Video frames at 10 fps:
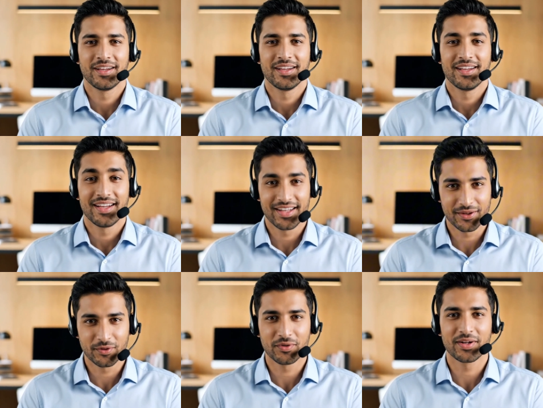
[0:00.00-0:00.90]
turn that
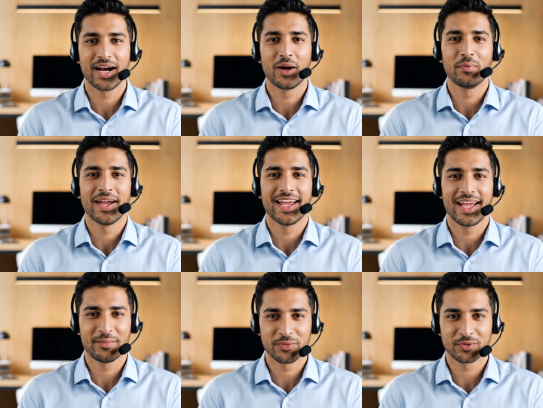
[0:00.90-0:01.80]
half-clear
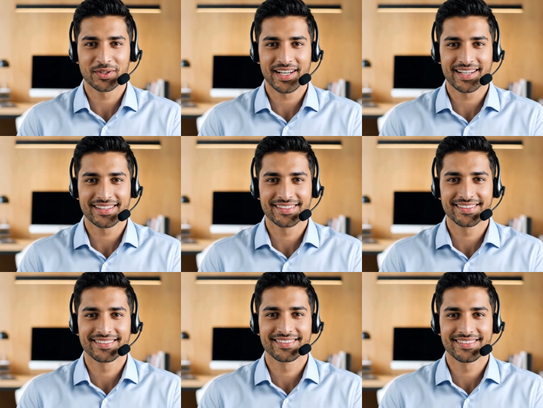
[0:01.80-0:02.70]
buyer
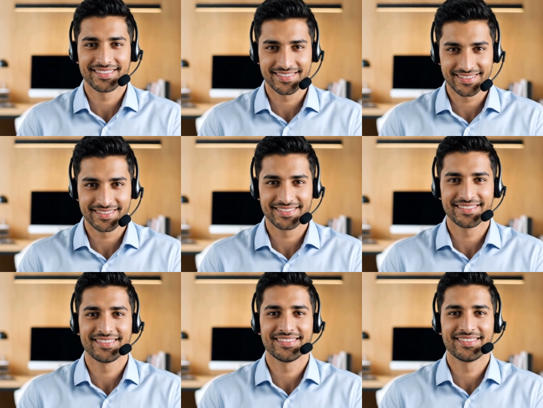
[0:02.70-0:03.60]
inquiry into a simple
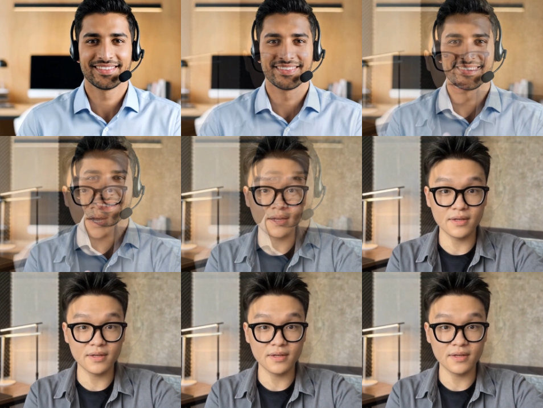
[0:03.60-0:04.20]
call plan,